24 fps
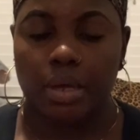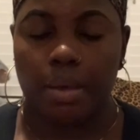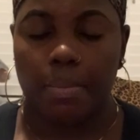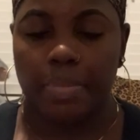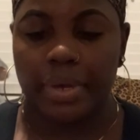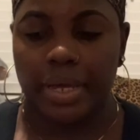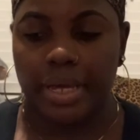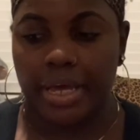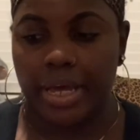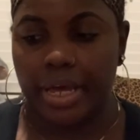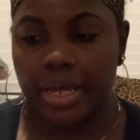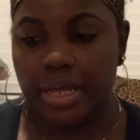
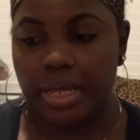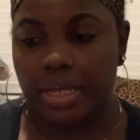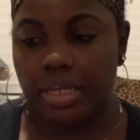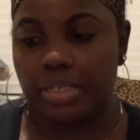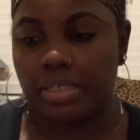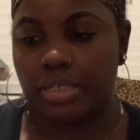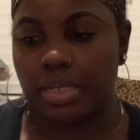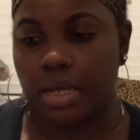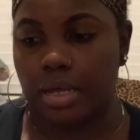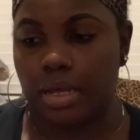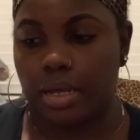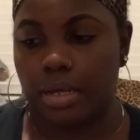
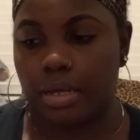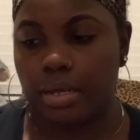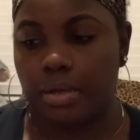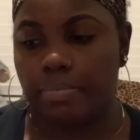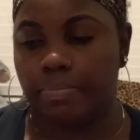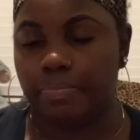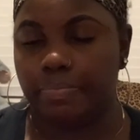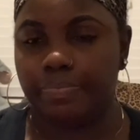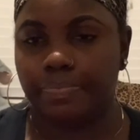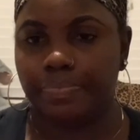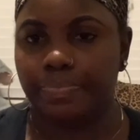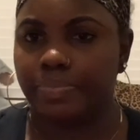because
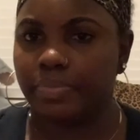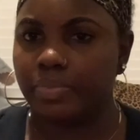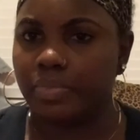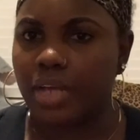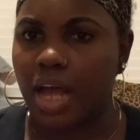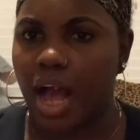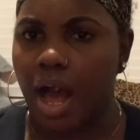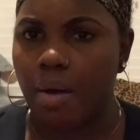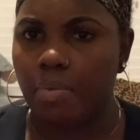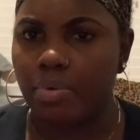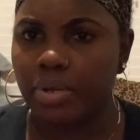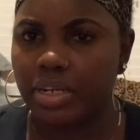
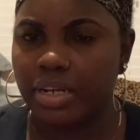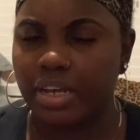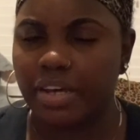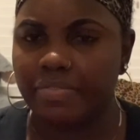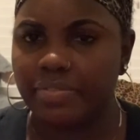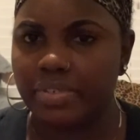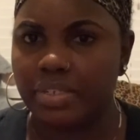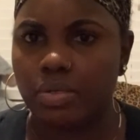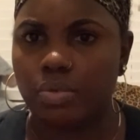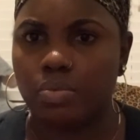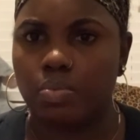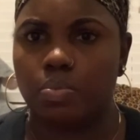I would love
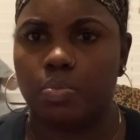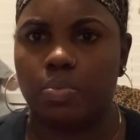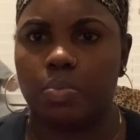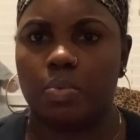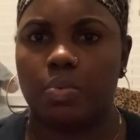to